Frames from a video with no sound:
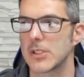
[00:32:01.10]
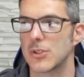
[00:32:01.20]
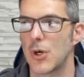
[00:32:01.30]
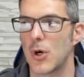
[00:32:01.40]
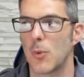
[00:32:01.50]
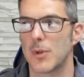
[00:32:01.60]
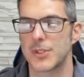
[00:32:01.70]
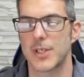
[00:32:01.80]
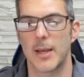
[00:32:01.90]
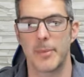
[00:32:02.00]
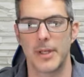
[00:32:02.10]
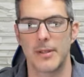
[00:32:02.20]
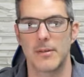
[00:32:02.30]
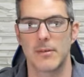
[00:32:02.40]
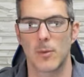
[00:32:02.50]
know what to type in
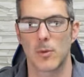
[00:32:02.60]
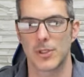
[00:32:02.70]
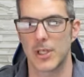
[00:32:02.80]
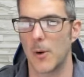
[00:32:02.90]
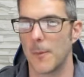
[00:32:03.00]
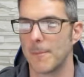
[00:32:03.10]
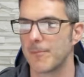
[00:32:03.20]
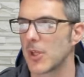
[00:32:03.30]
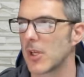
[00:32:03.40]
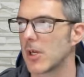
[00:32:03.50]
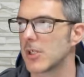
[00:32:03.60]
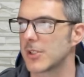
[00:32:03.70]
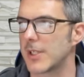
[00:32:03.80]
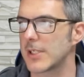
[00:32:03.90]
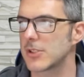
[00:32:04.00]
and where to go. So
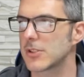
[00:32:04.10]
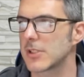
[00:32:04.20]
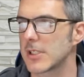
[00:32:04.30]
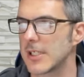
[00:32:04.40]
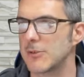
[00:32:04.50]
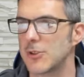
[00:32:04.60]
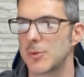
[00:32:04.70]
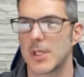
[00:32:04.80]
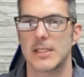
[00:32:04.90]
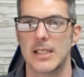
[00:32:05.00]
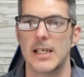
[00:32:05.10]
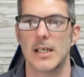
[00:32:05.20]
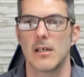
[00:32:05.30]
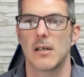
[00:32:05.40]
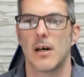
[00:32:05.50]
that just gives you an
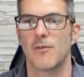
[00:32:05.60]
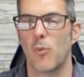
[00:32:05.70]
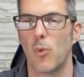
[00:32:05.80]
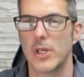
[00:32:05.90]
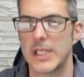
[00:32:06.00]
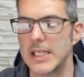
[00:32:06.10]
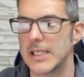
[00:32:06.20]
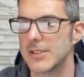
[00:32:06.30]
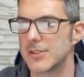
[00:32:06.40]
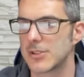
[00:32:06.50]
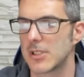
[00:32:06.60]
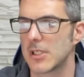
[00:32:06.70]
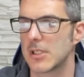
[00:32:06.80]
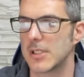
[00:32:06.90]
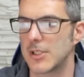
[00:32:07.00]
idea of what it is
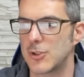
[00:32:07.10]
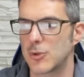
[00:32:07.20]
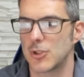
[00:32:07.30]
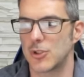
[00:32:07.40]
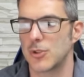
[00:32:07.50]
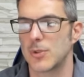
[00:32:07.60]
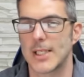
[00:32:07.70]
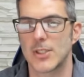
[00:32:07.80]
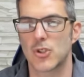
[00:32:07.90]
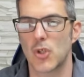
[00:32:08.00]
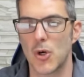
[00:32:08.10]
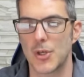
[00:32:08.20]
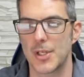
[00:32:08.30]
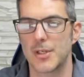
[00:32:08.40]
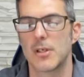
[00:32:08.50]
that you could do to get
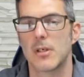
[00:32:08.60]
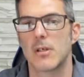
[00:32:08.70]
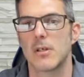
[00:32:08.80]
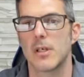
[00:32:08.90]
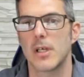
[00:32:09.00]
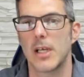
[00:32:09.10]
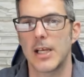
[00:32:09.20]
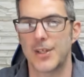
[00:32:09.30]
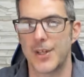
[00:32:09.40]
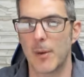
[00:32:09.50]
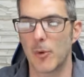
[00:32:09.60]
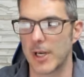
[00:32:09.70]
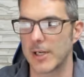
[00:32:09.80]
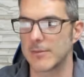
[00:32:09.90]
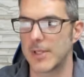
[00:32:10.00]
started in the
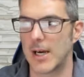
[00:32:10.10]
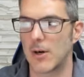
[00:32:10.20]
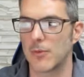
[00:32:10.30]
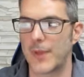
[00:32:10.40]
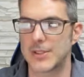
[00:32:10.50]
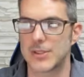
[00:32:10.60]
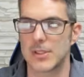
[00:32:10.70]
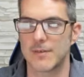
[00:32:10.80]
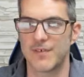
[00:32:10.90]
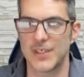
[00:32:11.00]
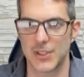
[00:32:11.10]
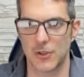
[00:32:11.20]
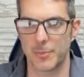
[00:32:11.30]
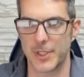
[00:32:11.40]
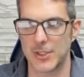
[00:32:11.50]
networking. Now, that's the physical
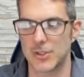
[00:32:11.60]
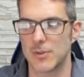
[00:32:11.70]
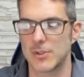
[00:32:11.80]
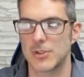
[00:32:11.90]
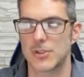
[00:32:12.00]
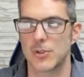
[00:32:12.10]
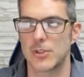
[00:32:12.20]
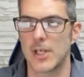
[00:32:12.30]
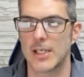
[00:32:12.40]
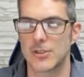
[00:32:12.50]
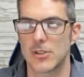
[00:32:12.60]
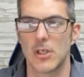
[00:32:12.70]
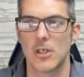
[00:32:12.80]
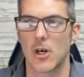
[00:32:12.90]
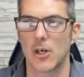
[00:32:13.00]
piece to it, just so you guys
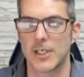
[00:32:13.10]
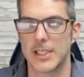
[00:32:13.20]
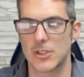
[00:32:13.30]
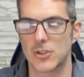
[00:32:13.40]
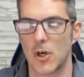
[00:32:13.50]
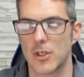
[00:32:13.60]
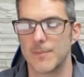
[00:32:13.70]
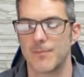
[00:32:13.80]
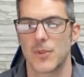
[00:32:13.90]
are getting started.